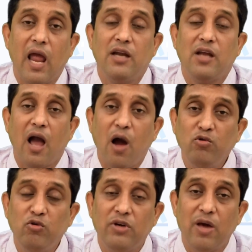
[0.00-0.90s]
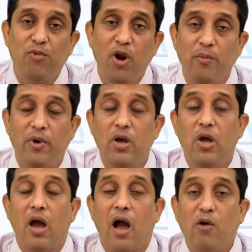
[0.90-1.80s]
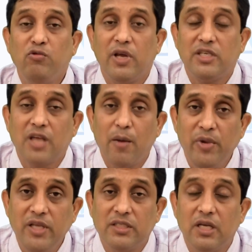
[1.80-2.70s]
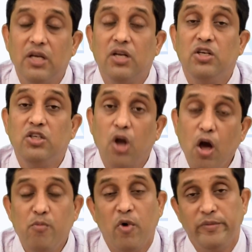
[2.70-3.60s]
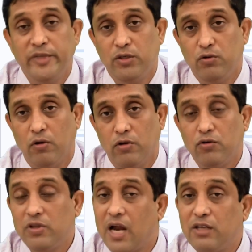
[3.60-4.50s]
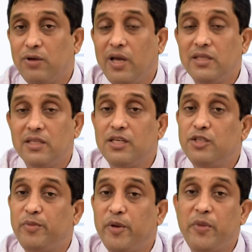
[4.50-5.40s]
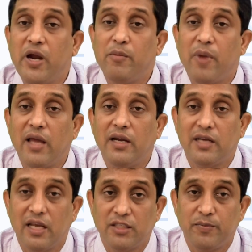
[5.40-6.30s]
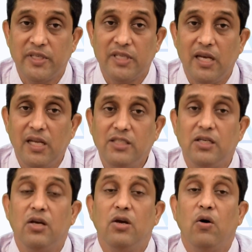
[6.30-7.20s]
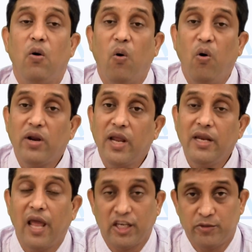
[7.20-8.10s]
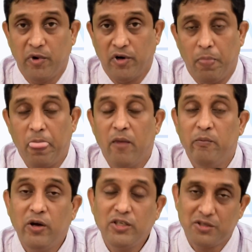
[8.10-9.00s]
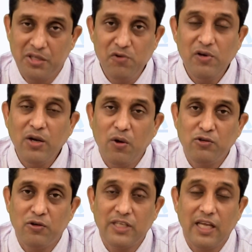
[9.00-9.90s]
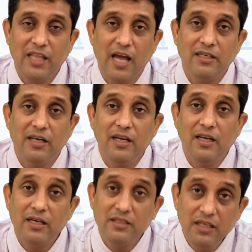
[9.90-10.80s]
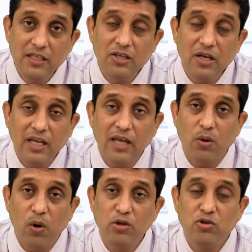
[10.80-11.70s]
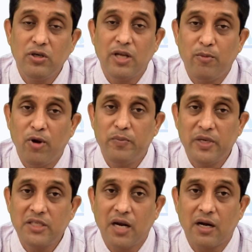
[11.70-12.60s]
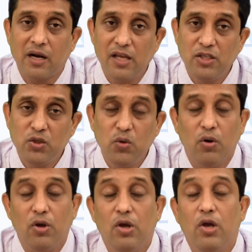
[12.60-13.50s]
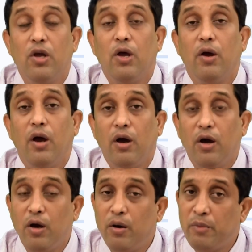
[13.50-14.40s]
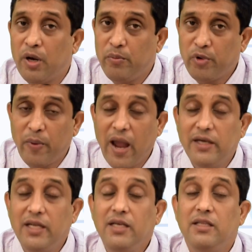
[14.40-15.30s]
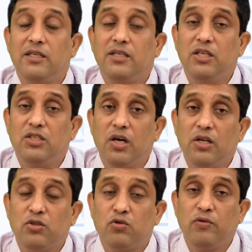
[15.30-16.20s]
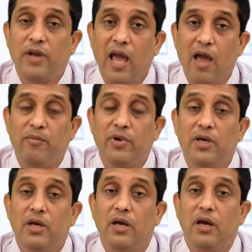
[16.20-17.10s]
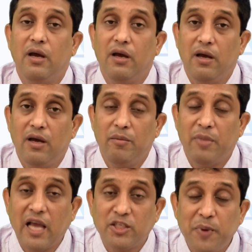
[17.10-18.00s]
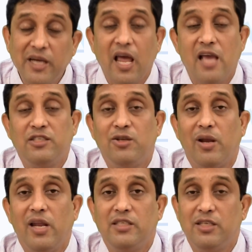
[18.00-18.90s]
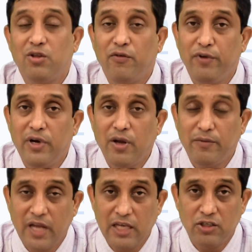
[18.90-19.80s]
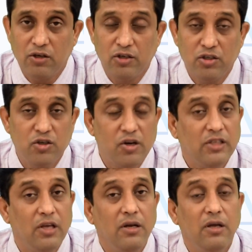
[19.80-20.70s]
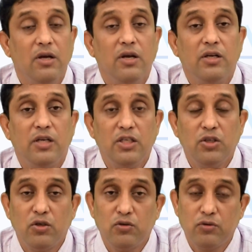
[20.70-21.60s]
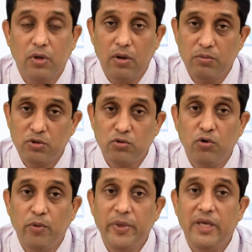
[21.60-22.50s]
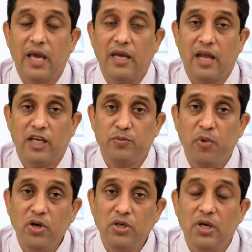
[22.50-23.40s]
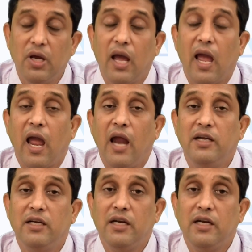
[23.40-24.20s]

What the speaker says: and how to establish norm of the tool. So that's why this is prepared by a test specialist or an expert. But you can also say that a teacher can also develop a standardized tool, providing the teacher should have expertise knowledge in the field of test construction. Teachers should be an expert, and